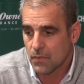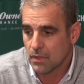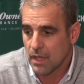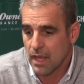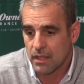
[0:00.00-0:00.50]

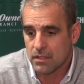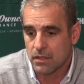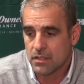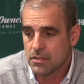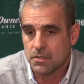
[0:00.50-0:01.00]
yeah, th
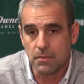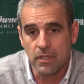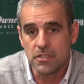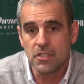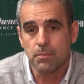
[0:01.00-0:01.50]
this is
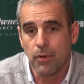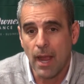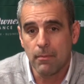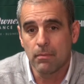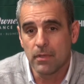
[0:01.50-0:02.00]
this has
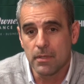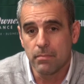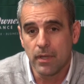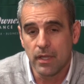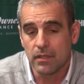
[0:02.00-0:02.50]
probably
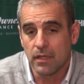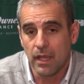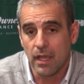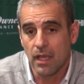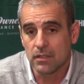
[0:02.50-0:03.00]
been
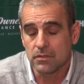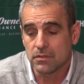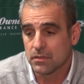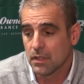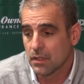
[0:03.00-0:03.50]

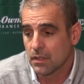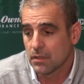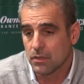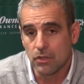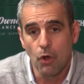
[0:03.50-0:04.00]
as
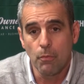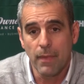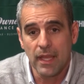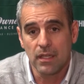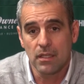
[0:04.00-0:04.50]
low
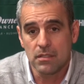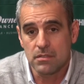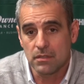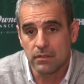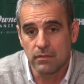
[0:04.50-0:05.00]

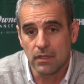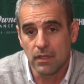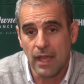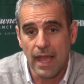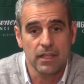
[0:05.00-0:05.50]
maintenance of an
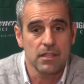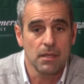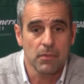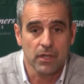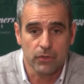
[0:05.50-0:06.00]

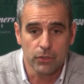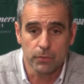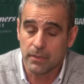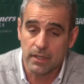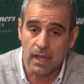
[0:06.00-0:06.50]
academic
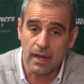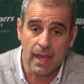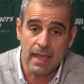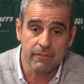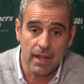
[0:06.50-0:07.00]
group, and, and
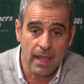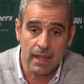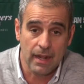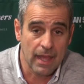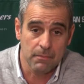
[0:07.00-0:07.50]
I haven't
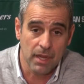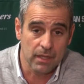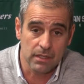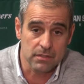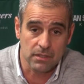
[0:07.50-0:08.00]
had high
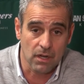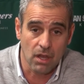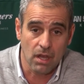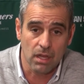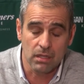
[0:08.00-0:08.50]
maintenance at
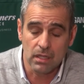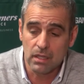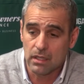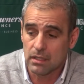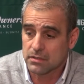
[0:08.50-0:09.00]
all
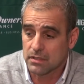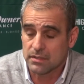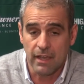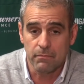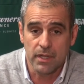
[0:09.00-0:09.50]
since
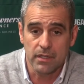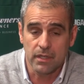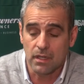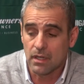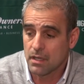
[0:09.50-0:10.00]
I've been
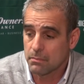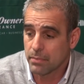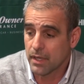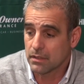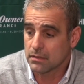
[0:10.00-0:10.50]
here.
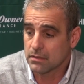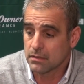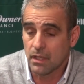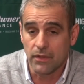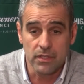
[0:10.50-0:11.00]
But
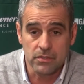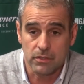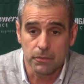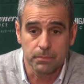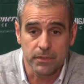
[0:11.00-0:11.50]
th this
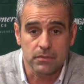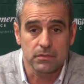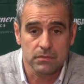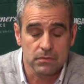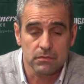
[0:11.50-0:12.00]
group
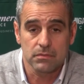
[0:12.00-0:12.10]
is,